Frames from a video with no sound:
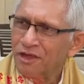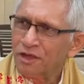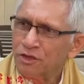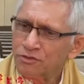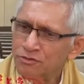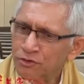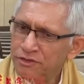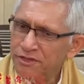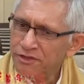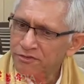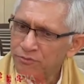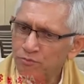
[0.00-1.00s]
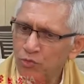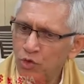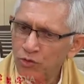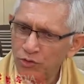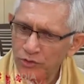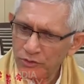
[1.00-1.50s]
So this
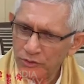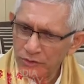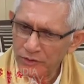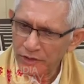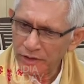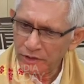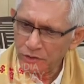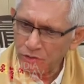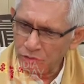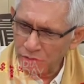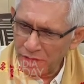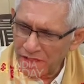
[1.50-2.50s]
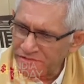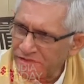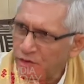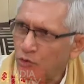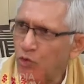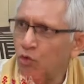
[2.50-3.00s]
book as a
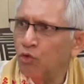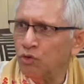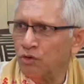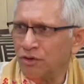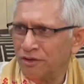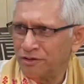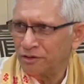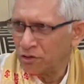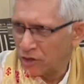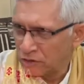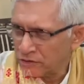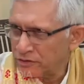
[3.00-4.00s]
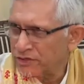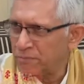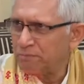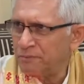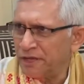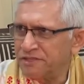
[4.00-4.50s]
whole, not the
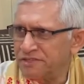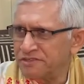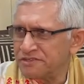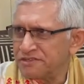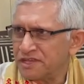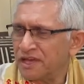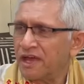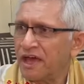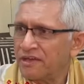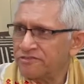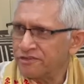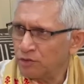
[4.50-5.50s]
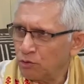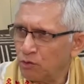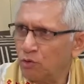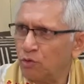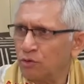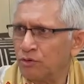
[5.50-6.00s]
pages, as a
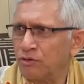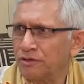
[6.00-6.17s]
whole,